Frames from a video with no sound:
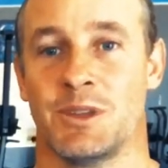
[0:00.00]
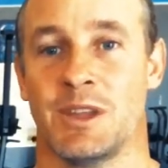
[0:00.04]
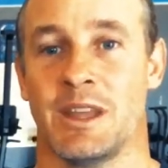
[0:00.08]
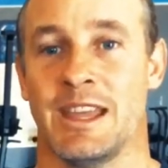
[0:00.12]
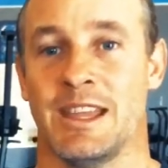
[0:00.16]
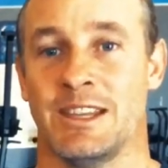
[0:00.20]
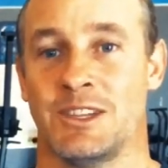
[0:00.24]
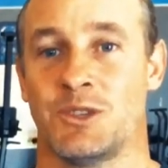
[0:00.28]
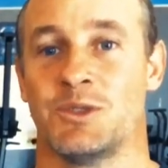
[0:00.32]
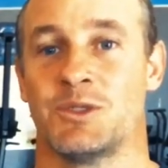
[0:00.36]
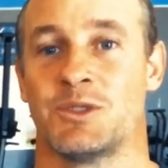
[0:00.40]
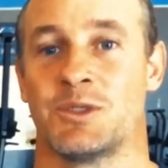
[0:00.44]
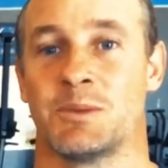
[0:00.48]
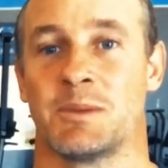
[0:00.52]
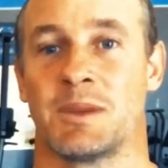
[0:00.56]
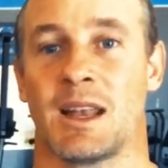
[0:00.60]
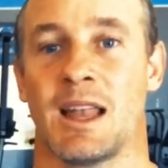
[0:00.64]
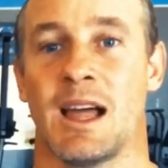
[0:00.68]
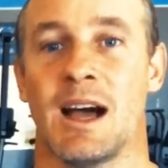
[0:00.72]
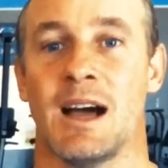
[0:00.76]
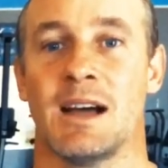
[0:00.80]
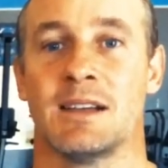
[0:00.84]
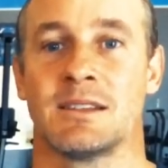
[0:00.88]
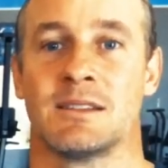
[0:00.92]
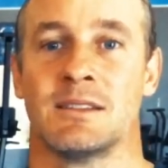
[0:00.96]
into some
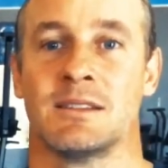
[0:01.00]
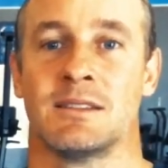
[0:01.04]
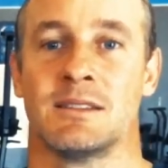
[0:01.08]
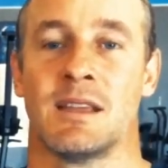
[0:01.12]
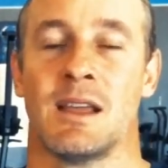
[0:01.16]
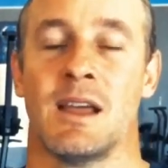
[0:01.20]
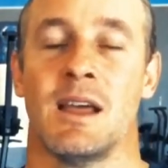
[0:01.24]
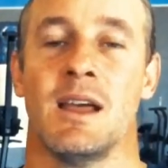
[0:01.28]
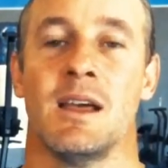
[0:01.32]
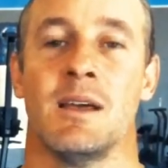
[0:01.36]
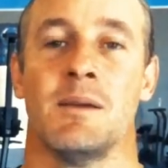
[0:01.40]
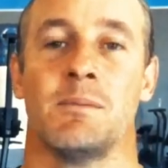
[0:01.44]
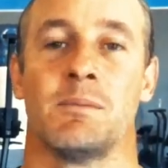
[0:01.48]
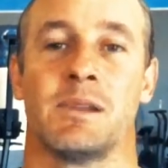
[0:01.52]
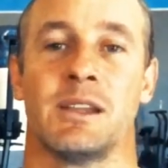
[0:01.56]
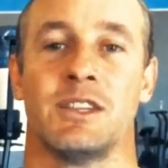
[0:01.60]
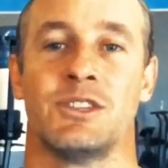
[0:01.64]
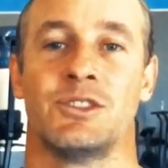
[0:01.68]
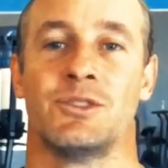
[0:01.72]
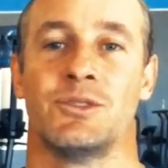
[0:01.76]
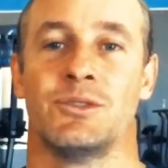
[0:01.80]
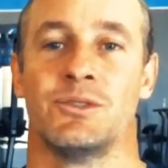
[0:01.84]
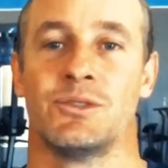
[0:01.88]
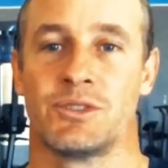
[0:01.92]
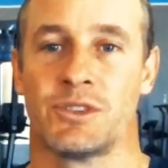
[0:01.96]
classes, please
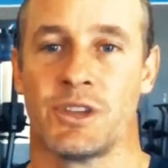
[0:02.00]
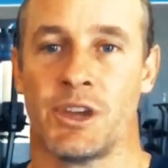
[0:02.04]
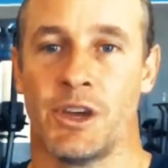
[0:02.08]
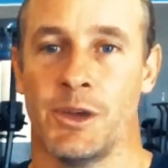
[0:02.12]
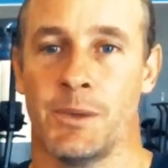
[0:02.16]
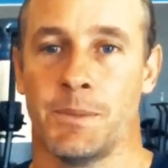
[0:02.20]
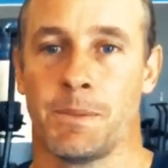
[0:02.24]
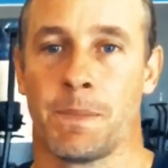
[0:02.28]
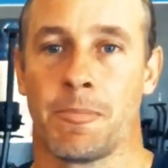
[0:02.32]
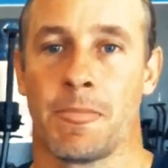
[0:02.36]
do so.